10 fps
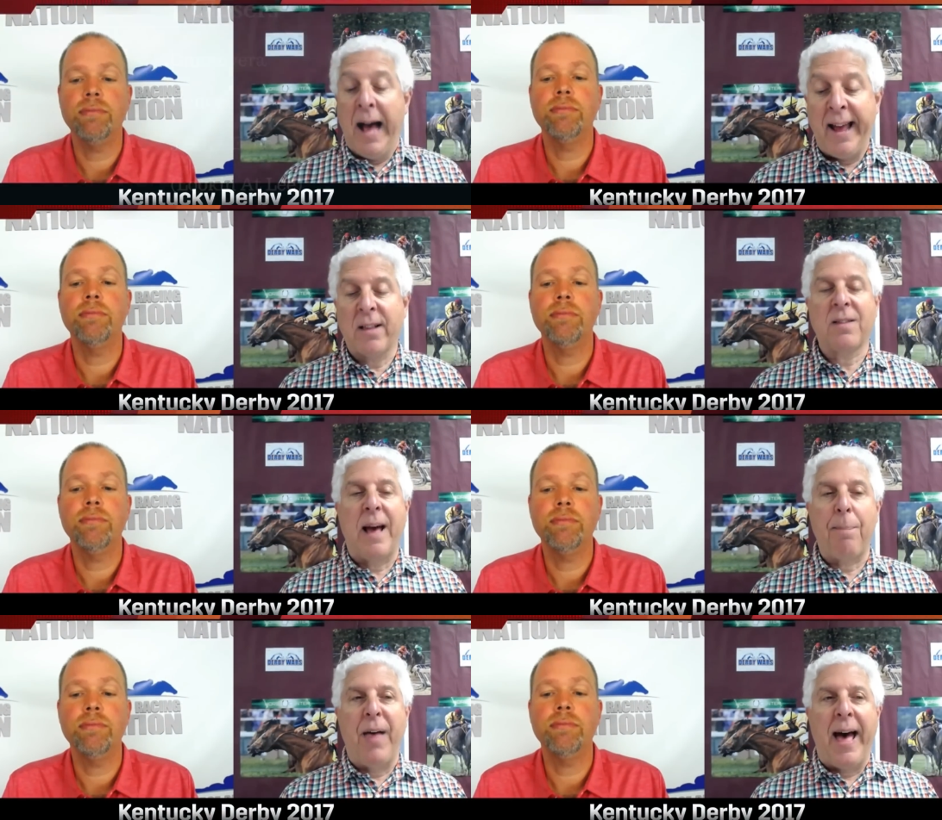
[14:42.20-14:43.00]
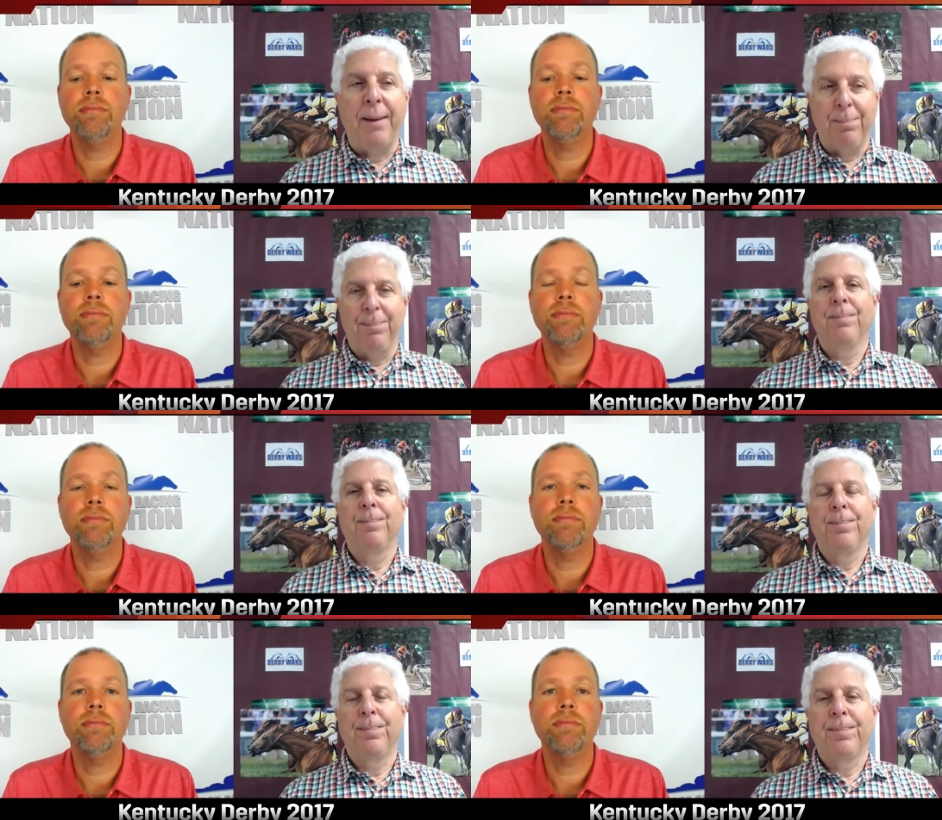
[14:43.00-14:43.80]
Speaker 1: I accept that.
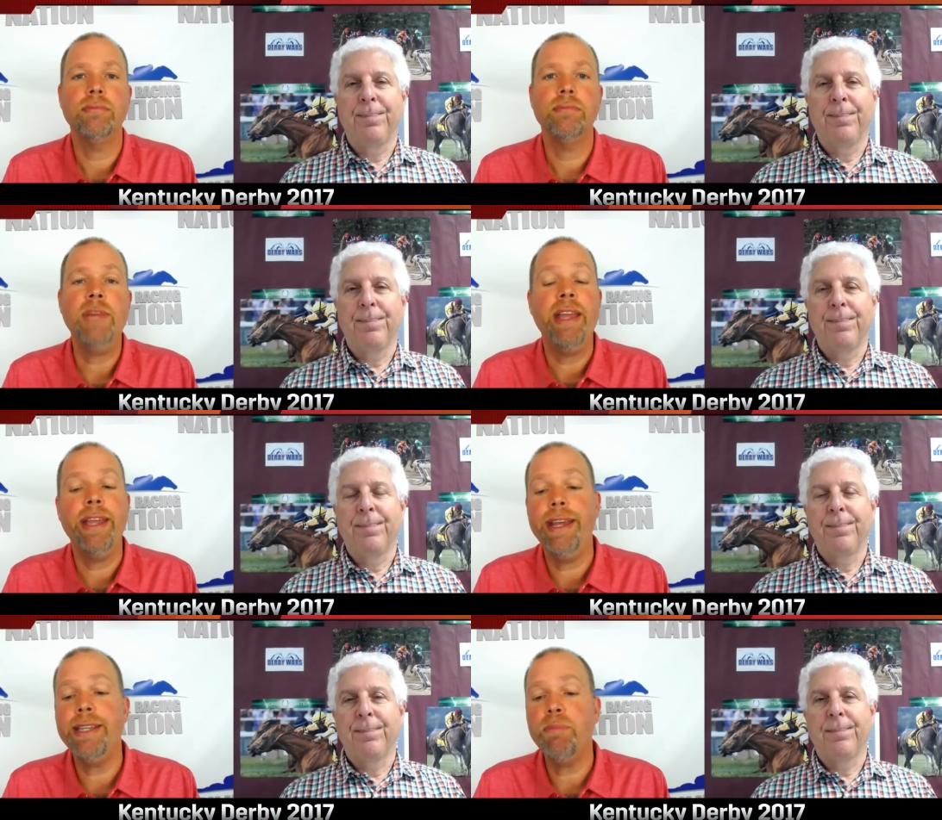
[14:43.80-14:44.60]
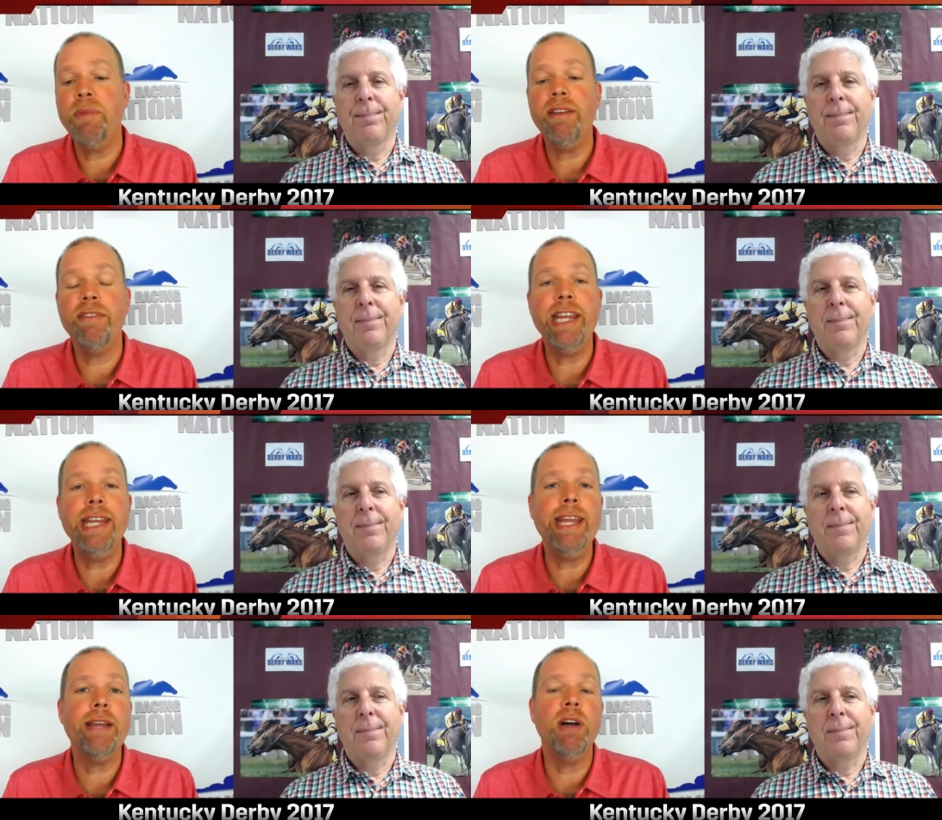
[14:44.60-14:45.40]
Speaker 2: Yeah, he's a bit of
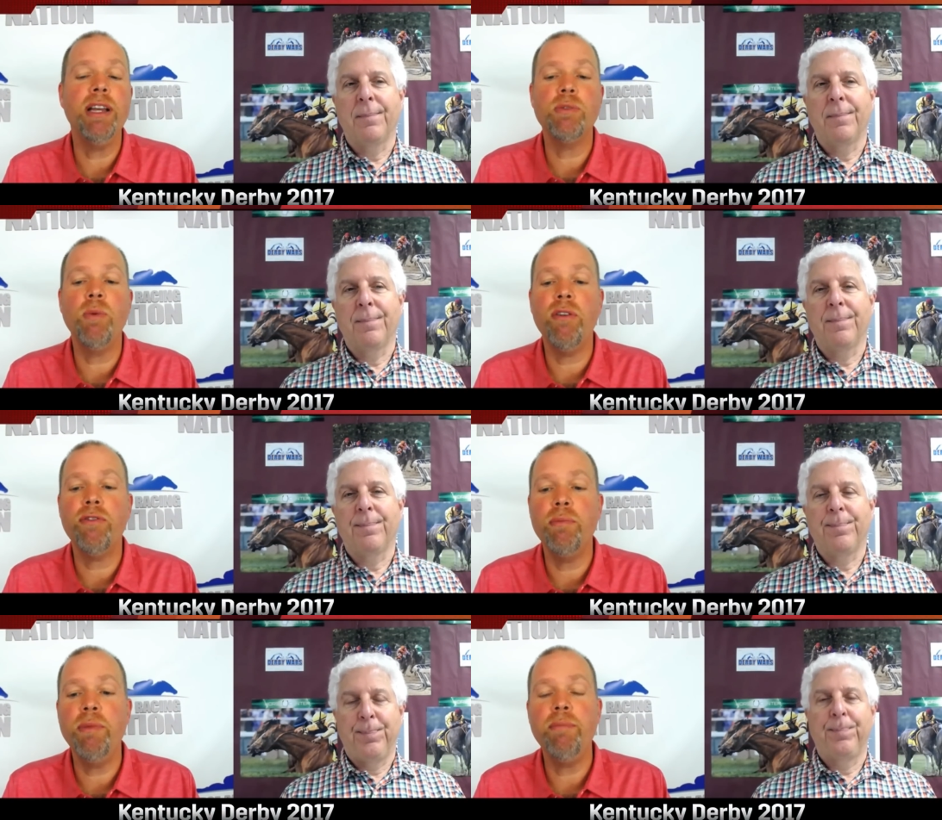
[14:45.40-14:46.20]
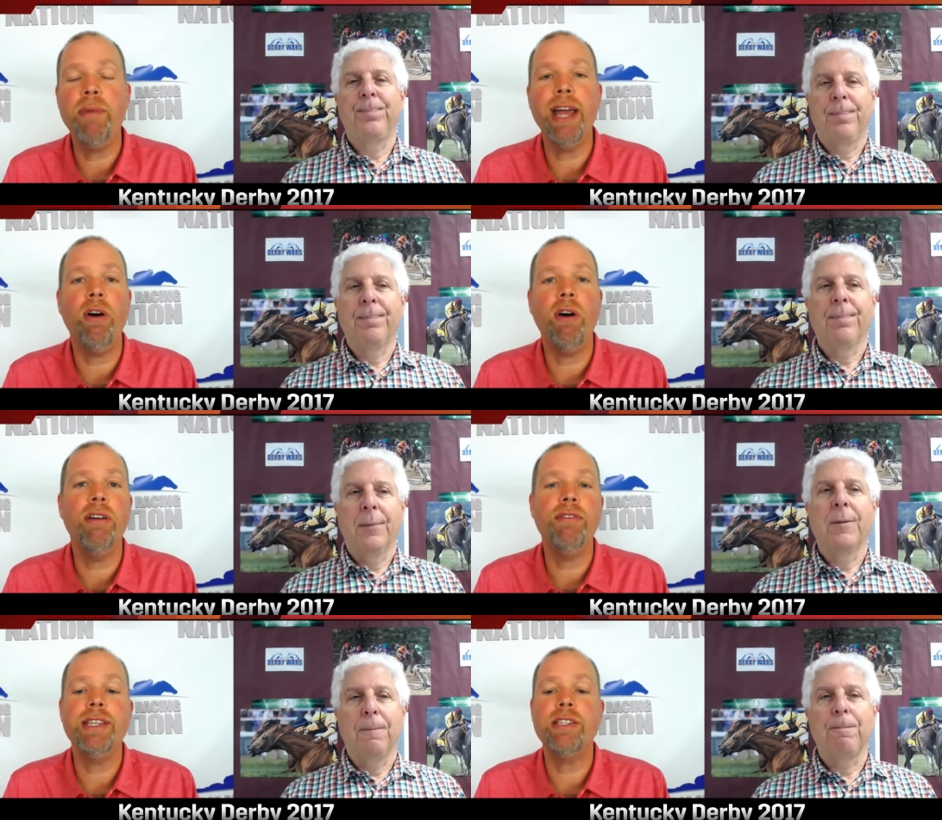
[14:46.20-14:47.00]
an enigma as well for me, Matt,
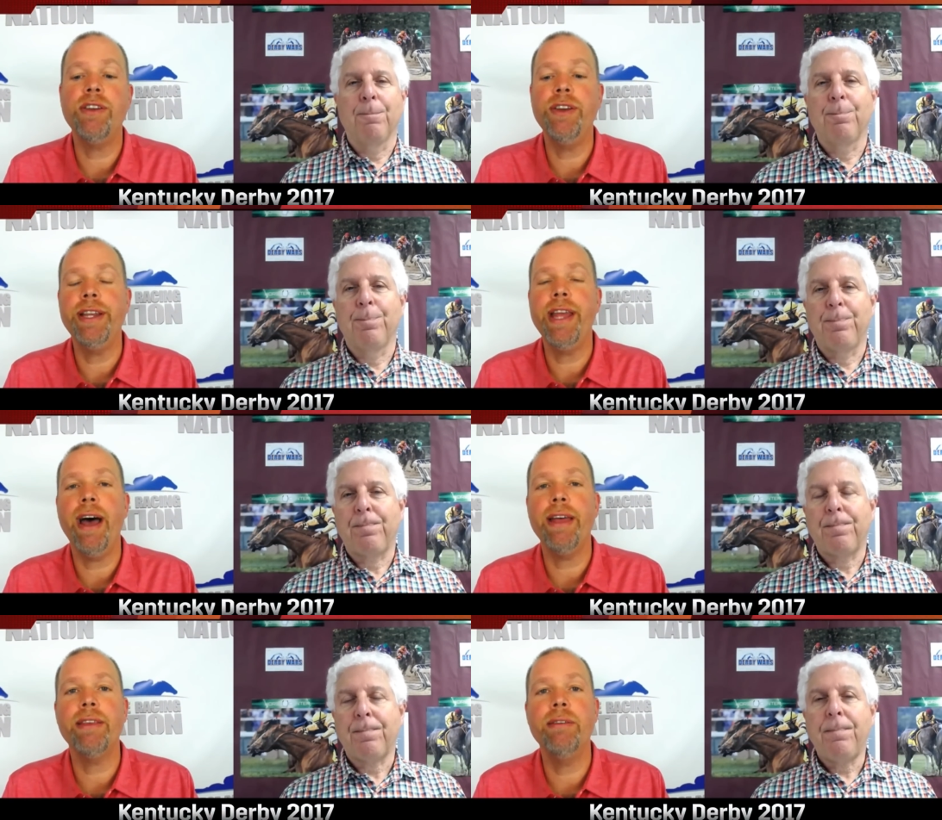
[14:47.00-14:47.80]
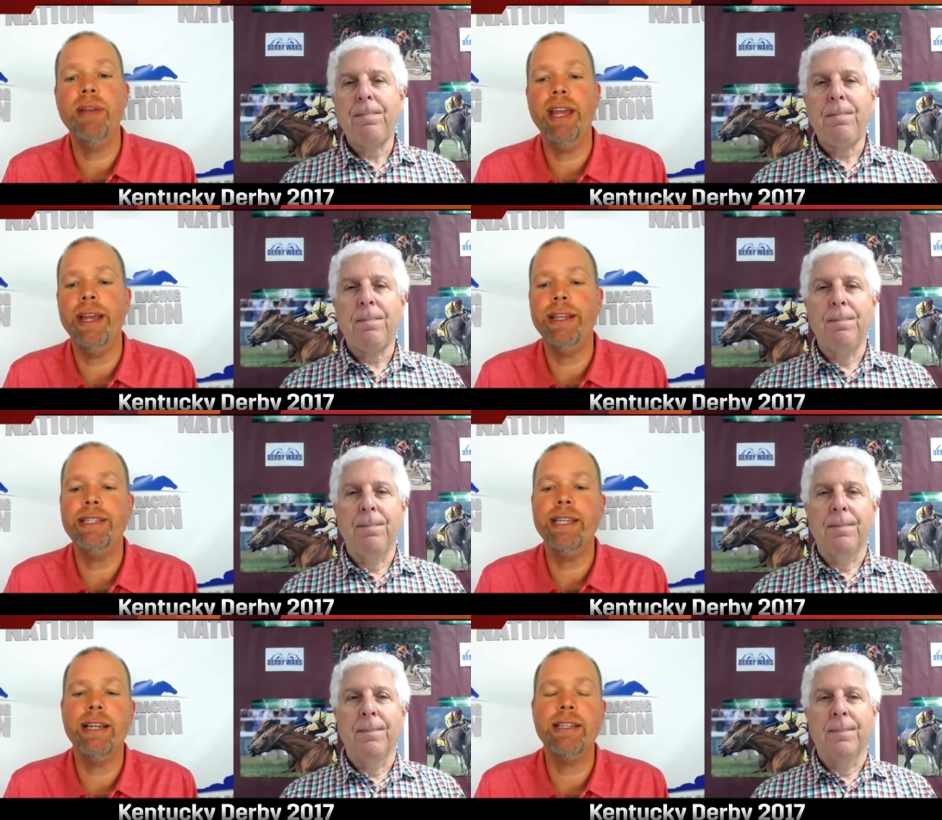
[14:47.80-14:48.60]
off his good Gotham
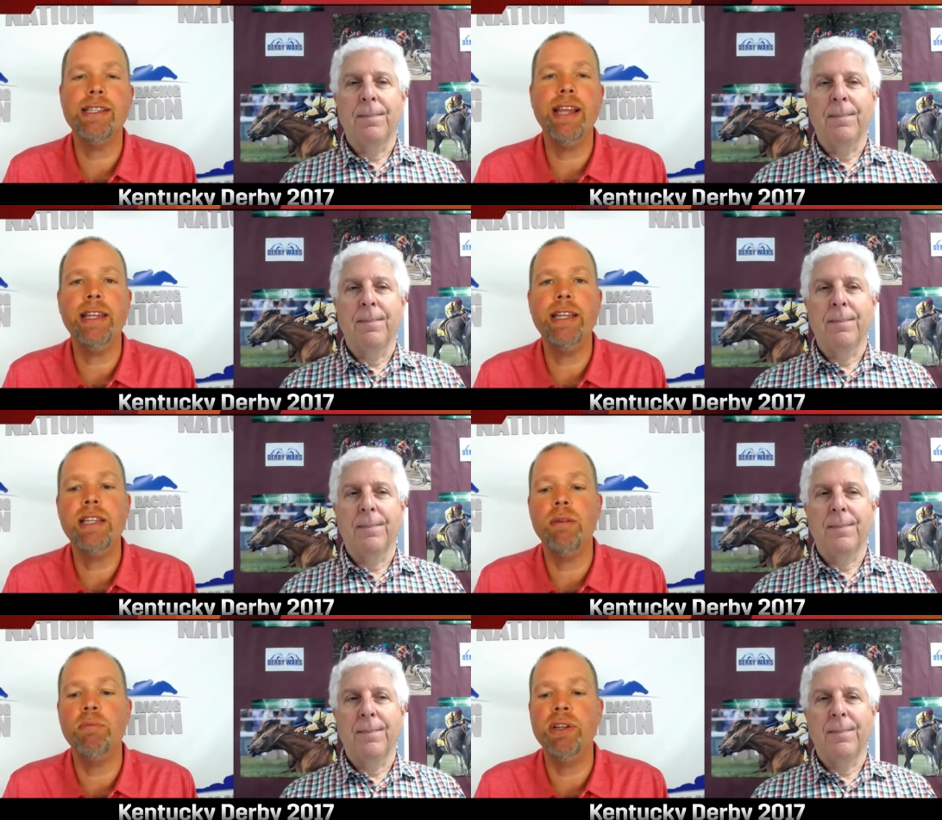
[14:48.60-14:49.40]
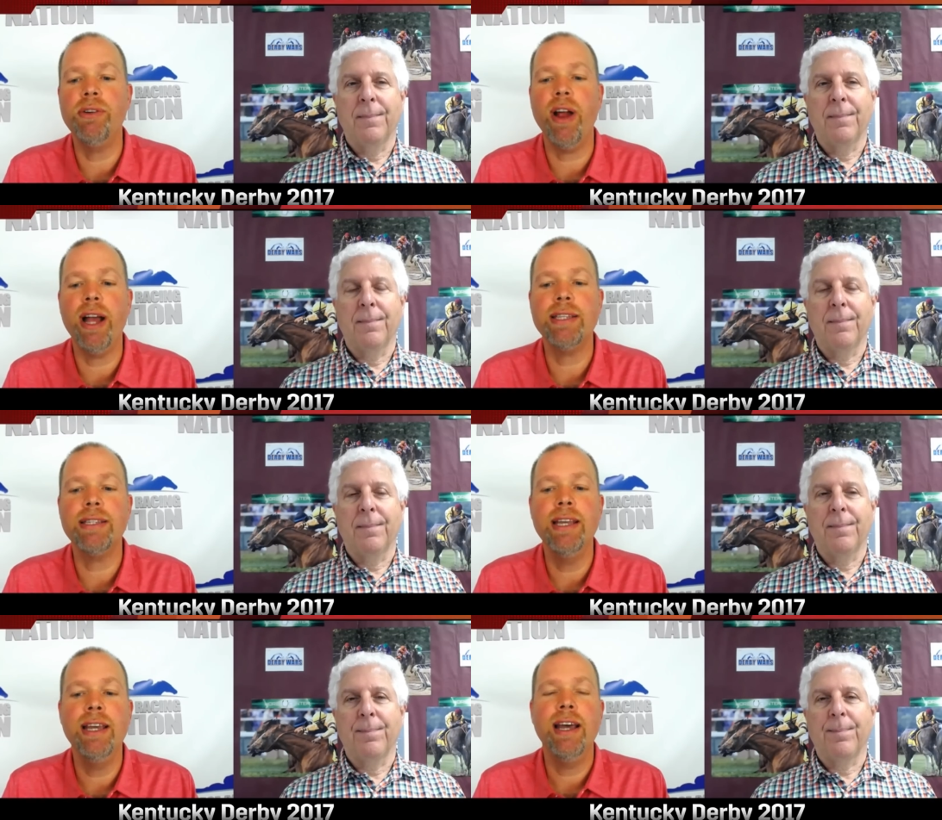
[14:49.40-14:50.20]
and slightly dull
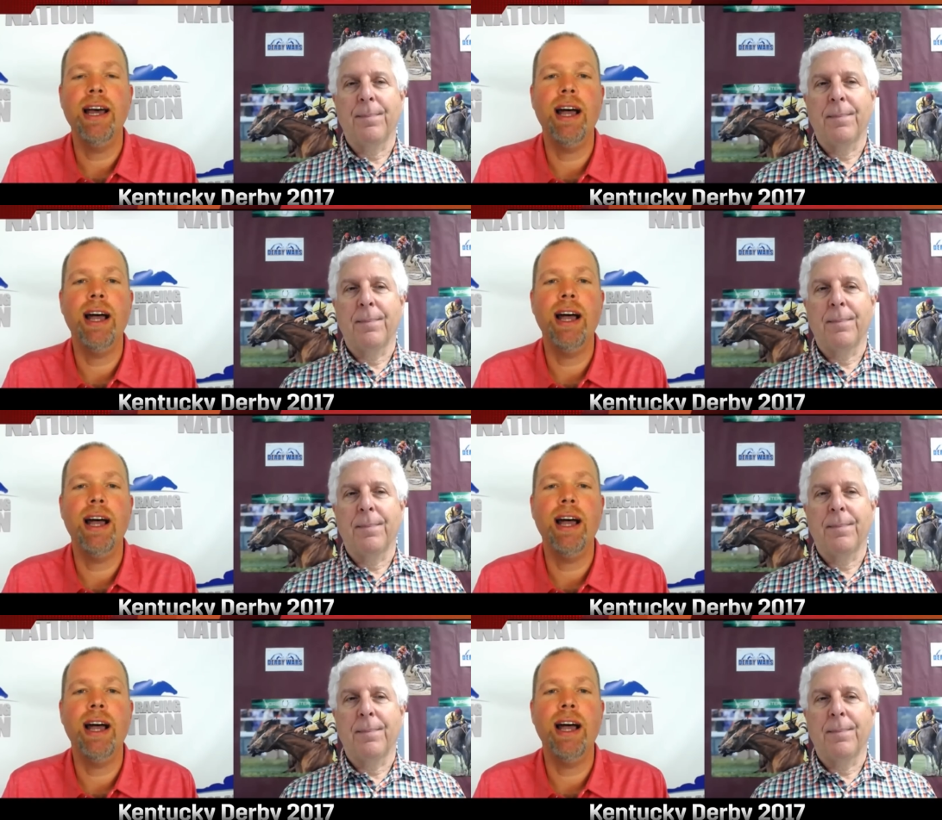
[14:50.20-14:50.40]
Bluegrass.